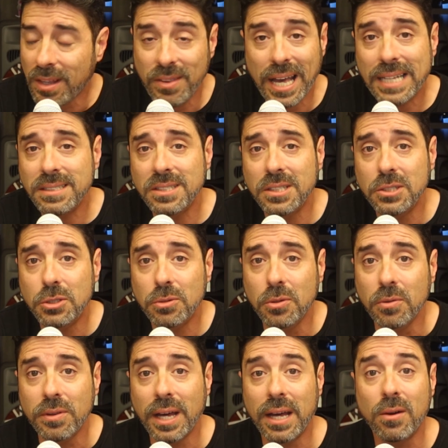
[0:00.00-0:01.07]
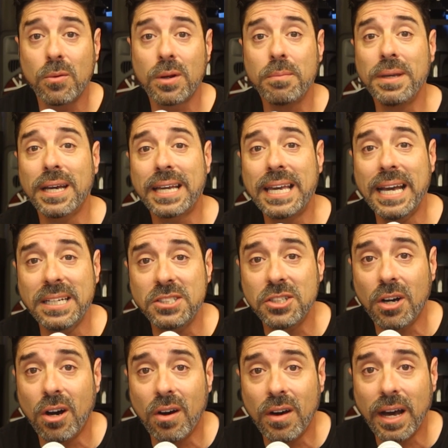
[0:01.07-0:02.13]
That's the truth. I don't want to be a
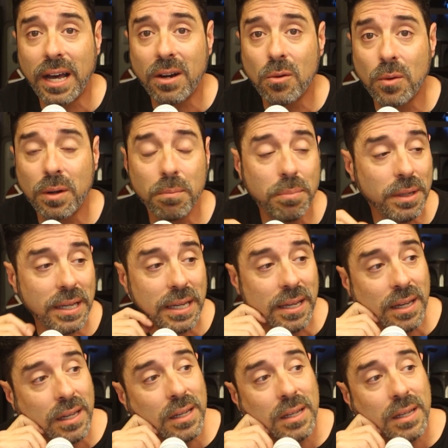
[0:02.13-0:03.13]
catch-all. I don't want to be